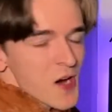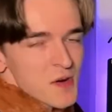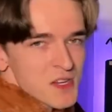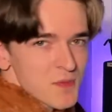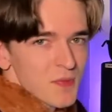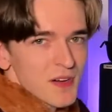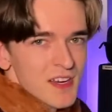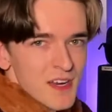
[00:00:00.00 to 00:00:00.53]
we should
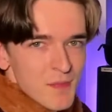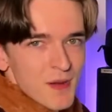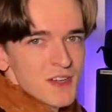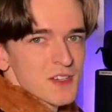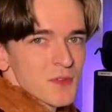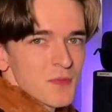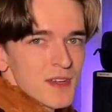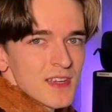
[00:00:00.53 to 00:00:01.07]
put in a bunch of
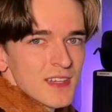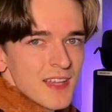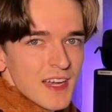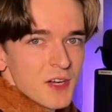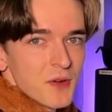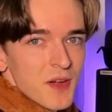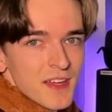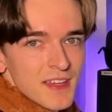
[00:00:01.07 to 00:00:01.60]
weird, like
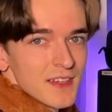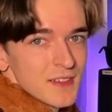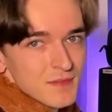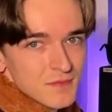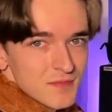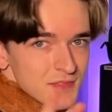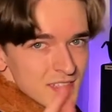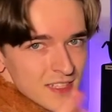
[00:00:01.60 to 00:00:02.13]
quirky
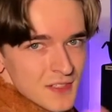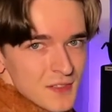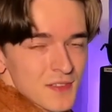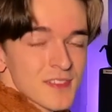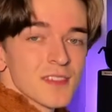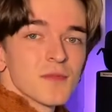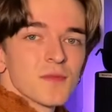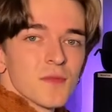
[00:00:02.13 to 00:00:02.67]
tinkles
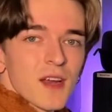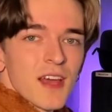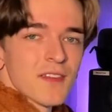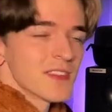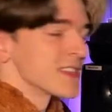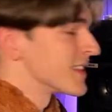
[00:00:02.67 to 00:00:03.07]
and whatever's in